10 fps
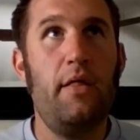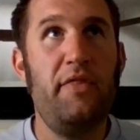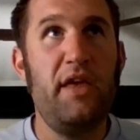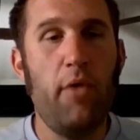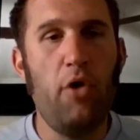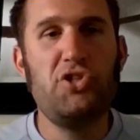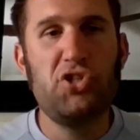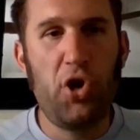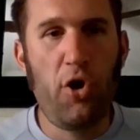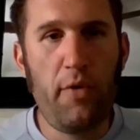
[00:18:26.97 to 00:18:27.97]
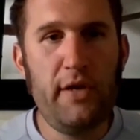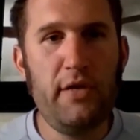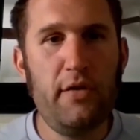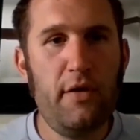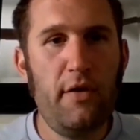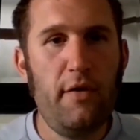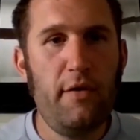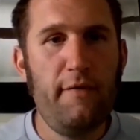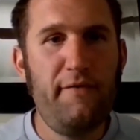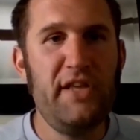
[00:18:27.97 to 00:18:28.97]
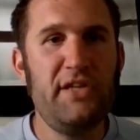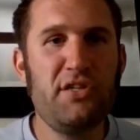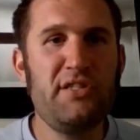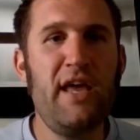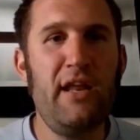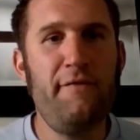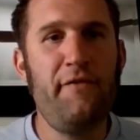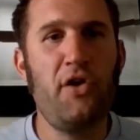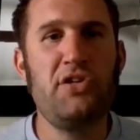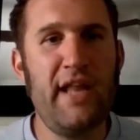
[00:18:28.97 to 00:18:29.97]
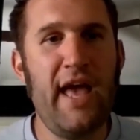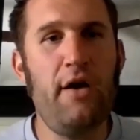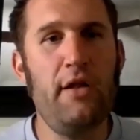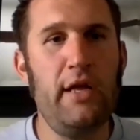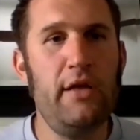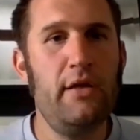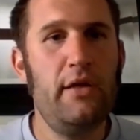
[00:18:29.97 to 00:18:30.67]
the most current feature set and functionality